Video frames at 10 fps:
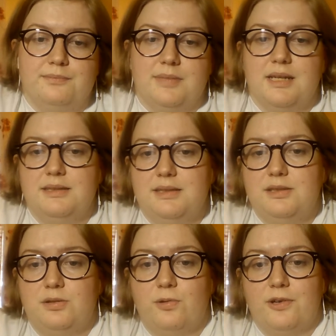Because
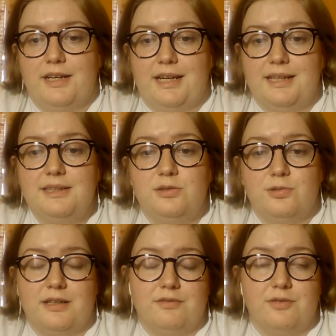this story is
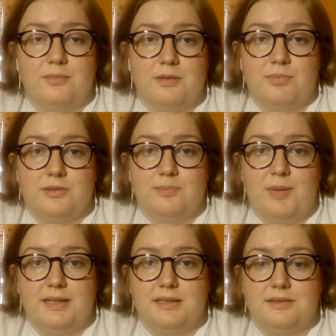written from the
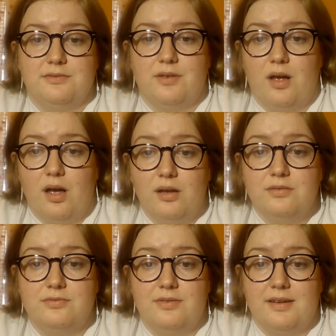perspective
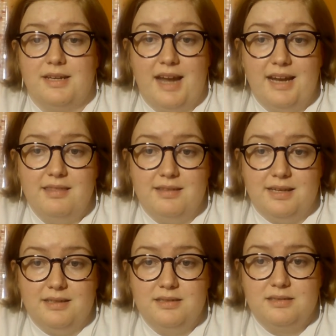of an
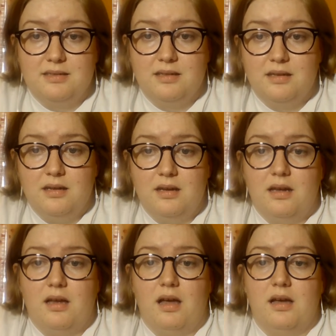atheist,
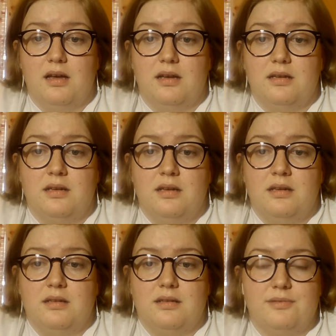
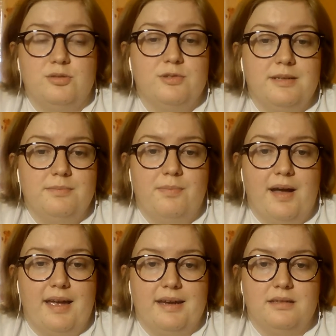it was written
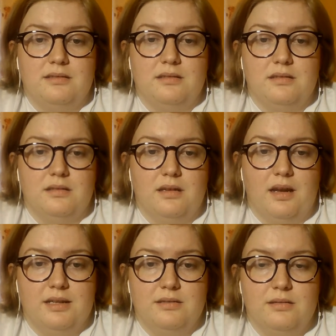by
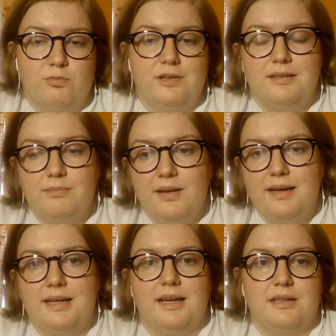
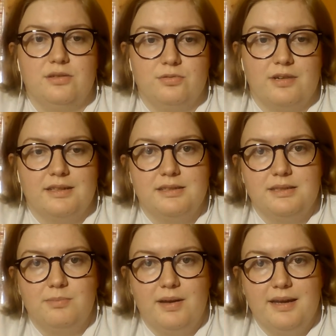and
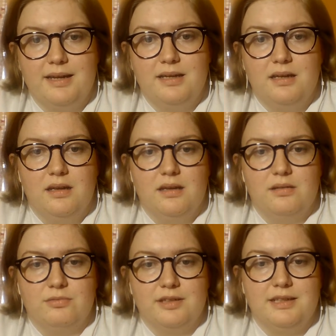directed by
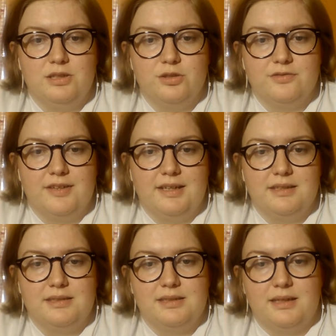Ricky
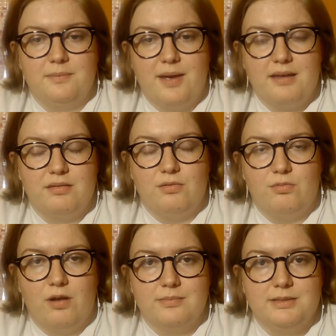Gervais and Matthew
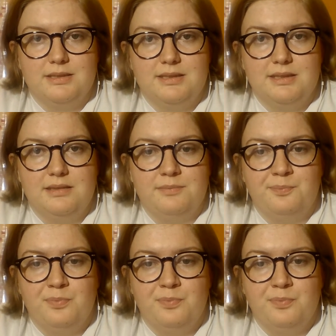Robinson.